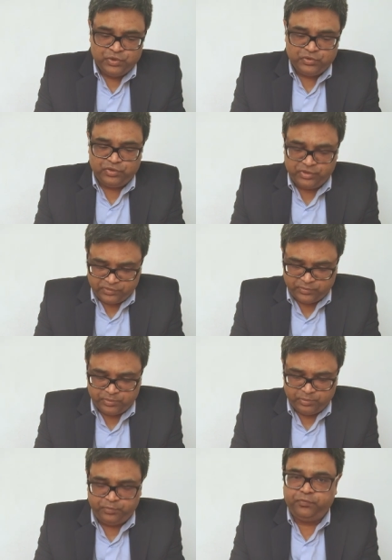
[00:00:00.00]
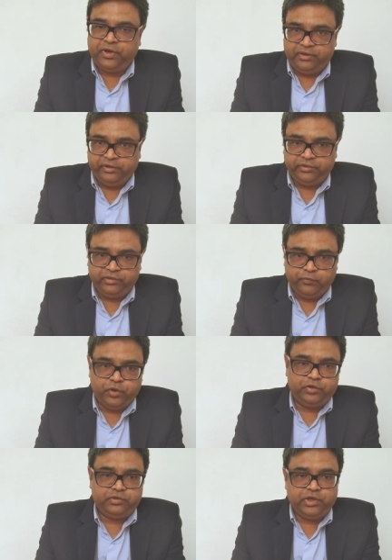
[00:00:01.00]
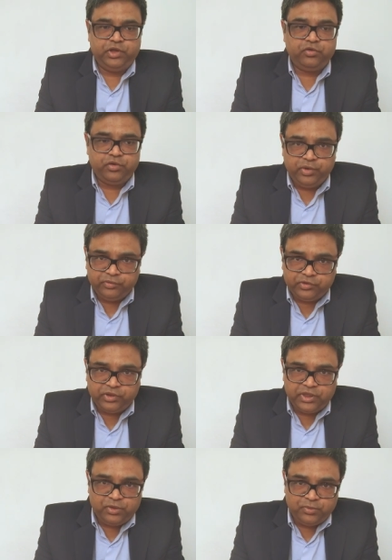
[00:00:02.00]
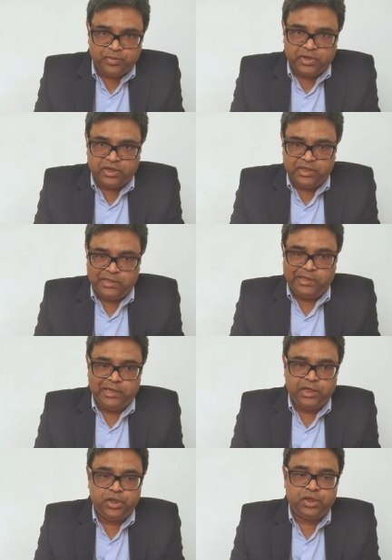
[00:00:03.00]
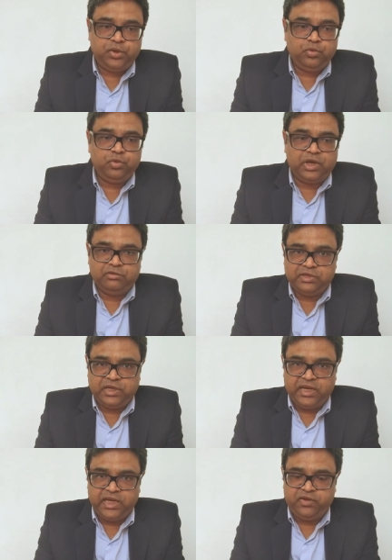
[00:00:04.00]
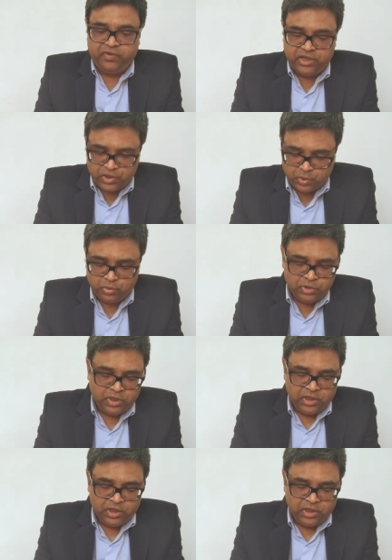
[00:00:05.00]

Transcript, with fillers: So this fragrance was introduced into the market in two thousand twenty-two.